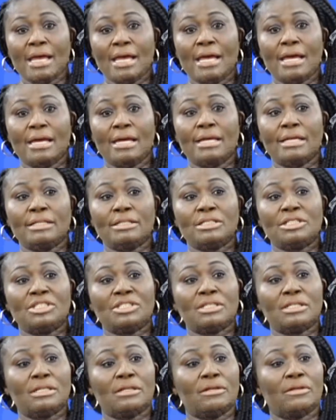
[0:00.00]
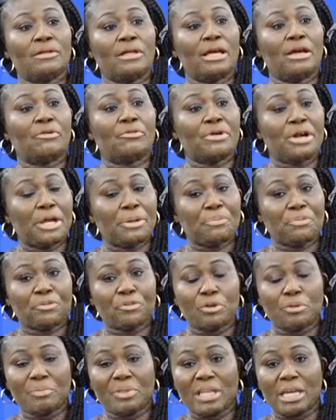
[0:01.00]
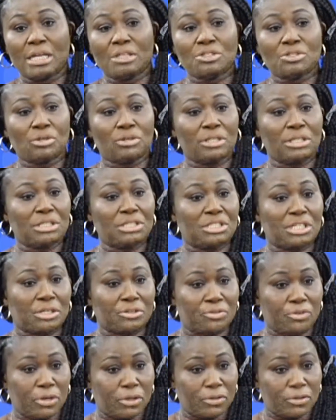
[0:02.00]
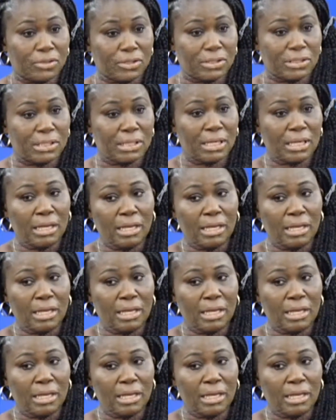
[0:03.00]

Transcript: and a rep from the Attorney Generals.